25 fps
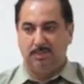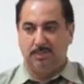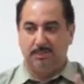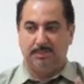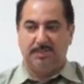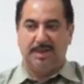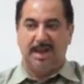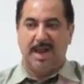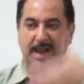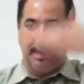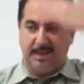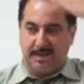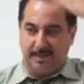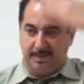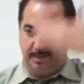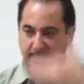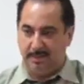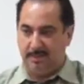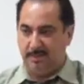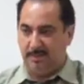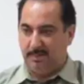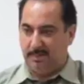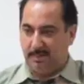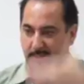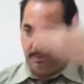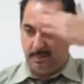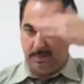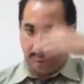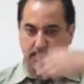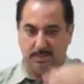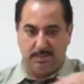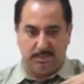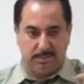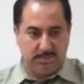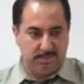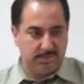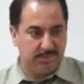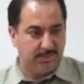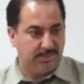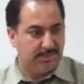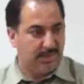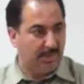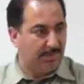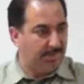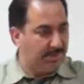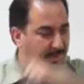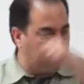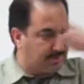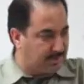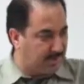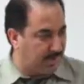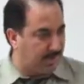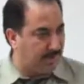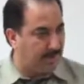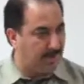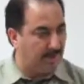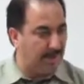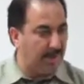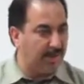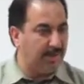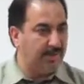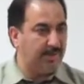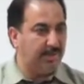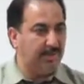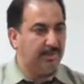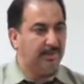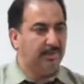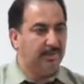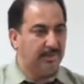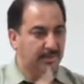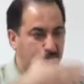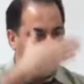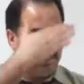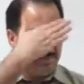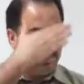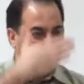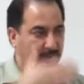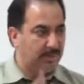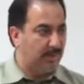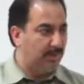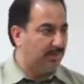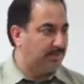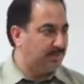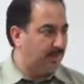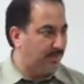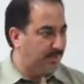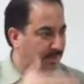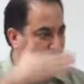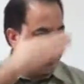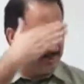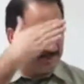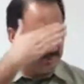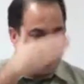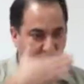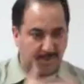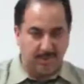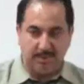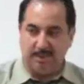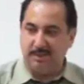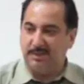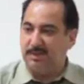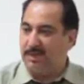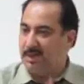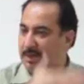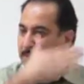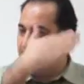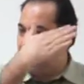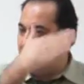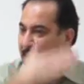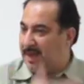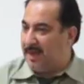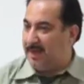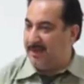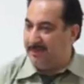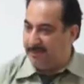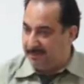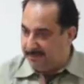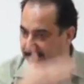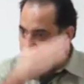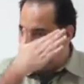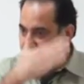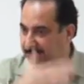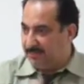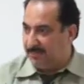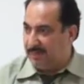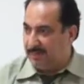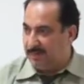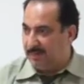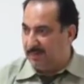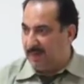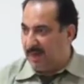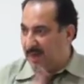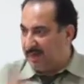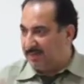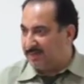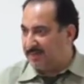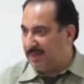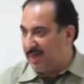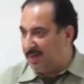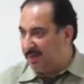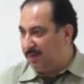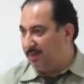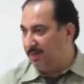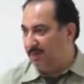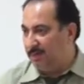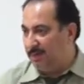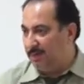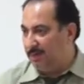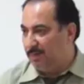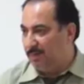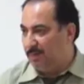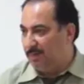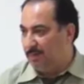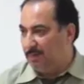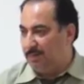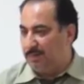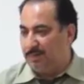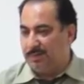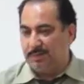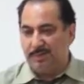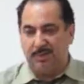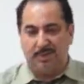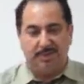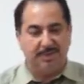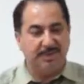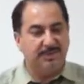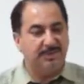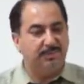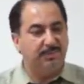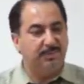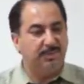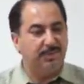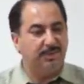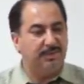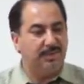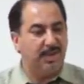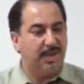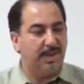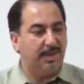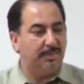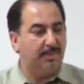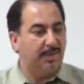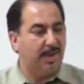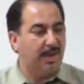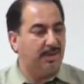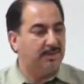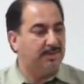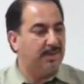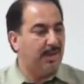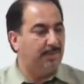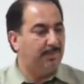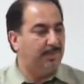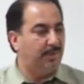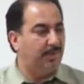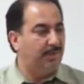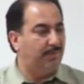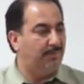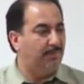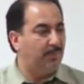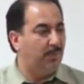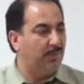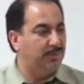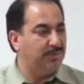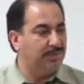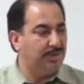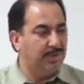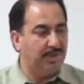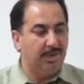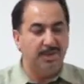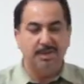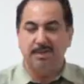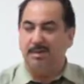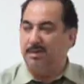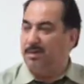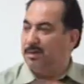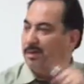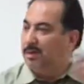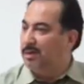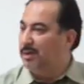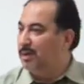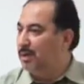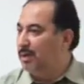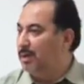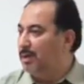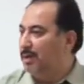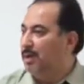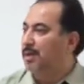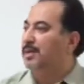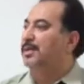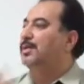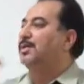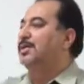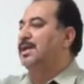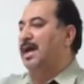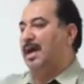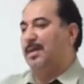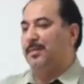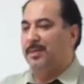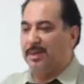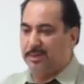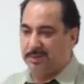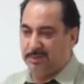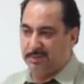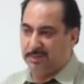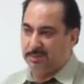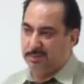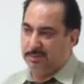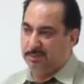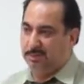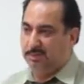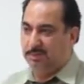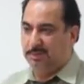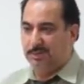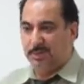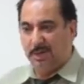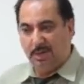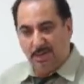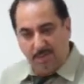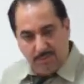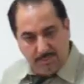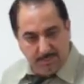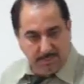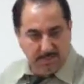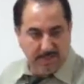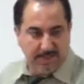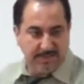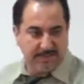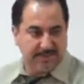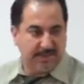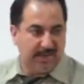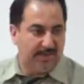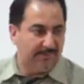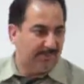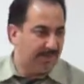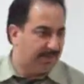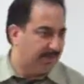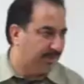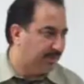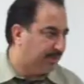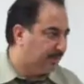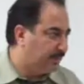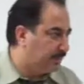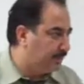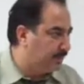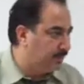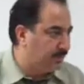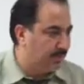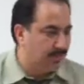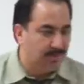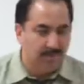plane. Something circulates, or something circulates in a plane. X and? So this is an example of motion in 2 dimensions. So let's cover this.